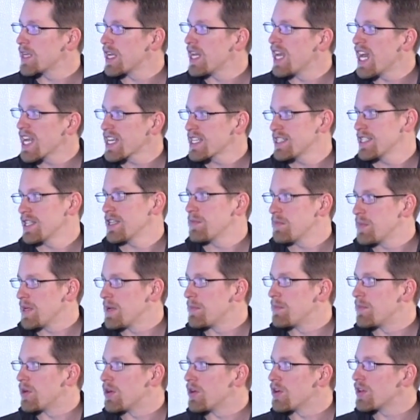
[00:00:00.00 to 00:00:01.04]
connecting
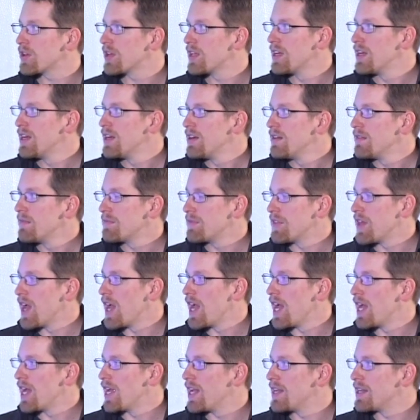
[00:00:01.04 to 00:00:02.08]
people,
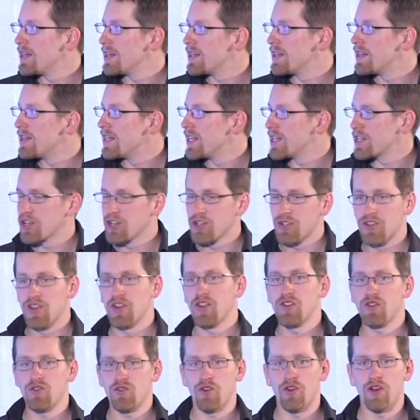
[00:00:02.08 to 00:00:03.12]
then it could
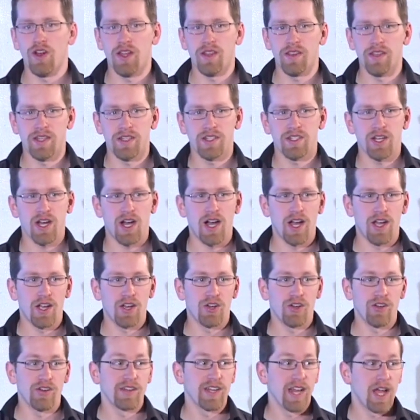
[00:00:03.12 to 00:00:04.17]
destroy the
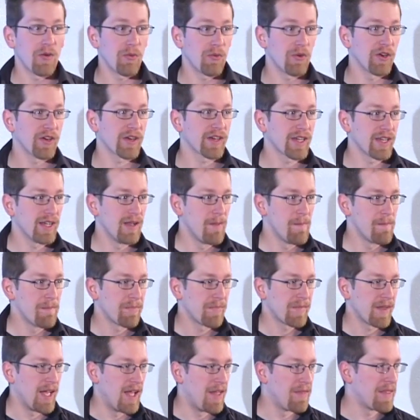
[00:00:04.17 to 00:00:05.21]
entire network.
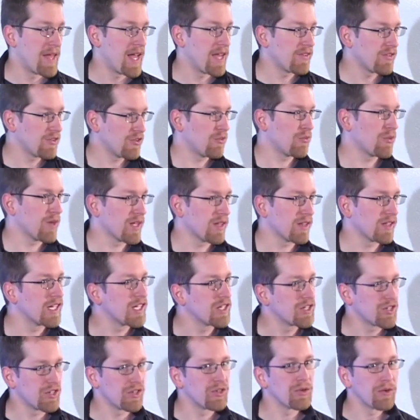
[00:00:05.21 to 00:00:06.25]
And that's a real
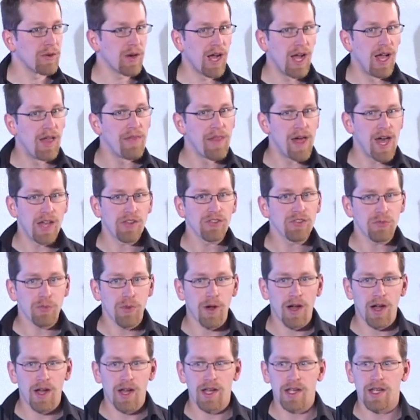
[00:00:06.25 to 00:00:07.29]
issue. And that's
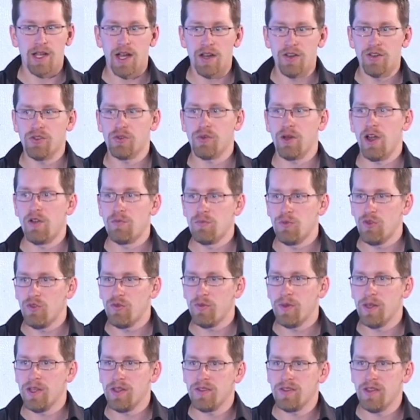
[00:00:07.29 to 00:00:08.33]
why underground
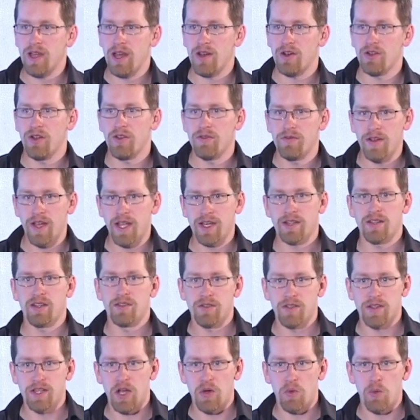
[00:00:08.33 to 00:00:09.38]
movements that are
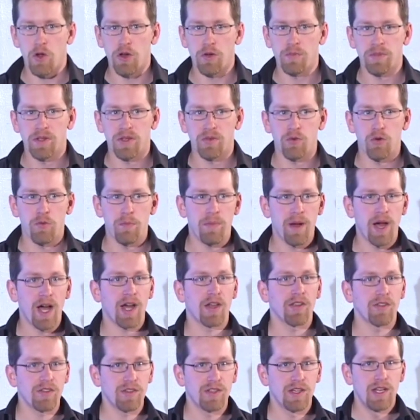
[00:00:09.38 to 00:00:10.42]
effective and that want to be
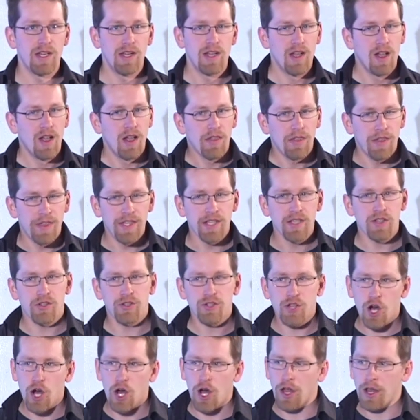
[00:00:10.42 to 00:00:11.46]
robust think a
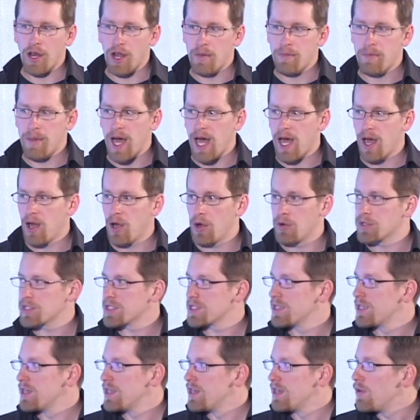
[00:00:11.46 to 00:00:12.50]
lot
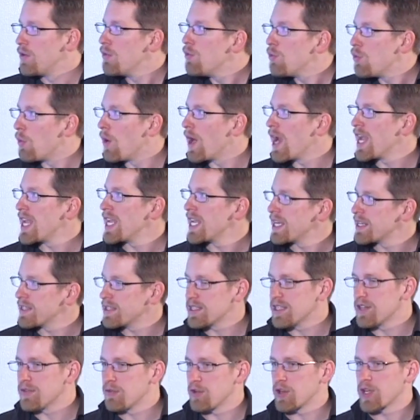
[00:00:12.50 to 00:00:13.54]
about weighing
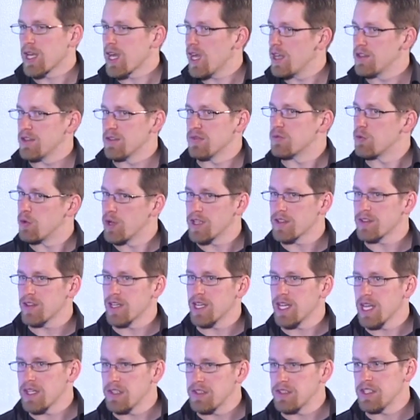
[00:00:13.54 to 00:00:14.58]
different kinds of risk
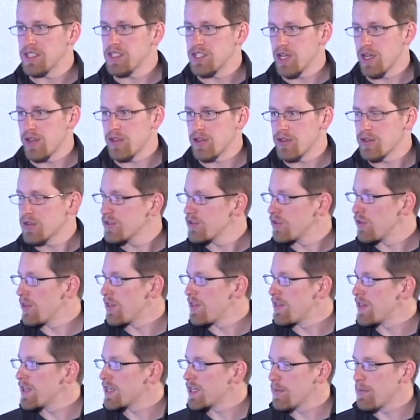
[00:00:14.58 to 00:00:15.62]
against each other. So they
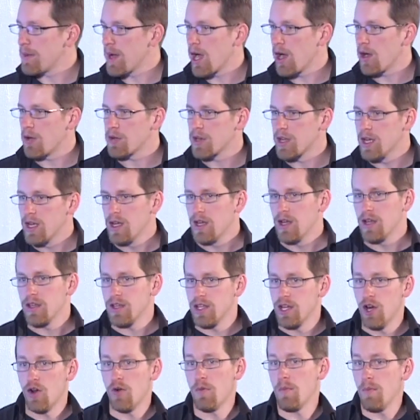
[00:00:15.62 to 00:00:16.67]
think about, you know,